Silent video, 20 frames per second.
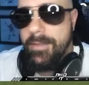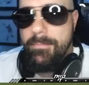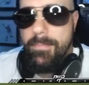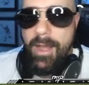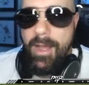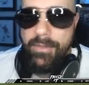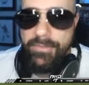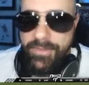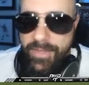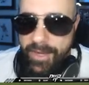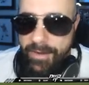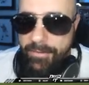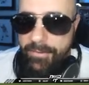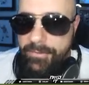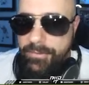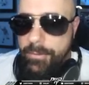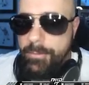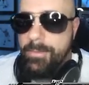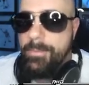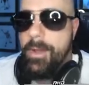Myles Garrett is
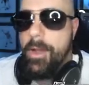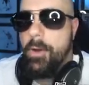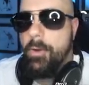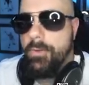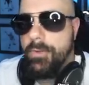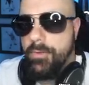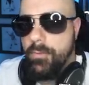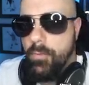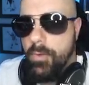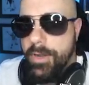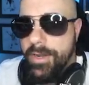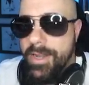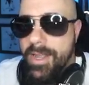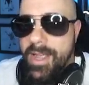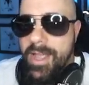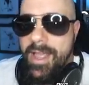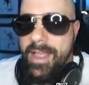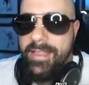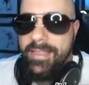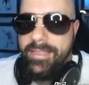going to be my only one
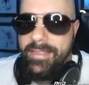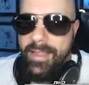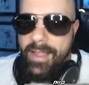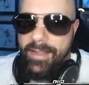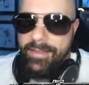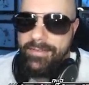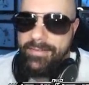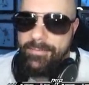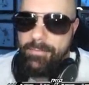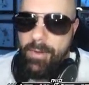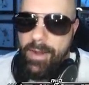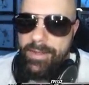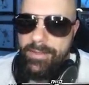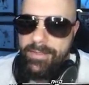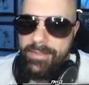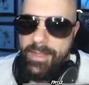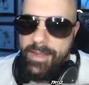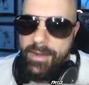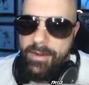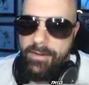as right
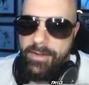there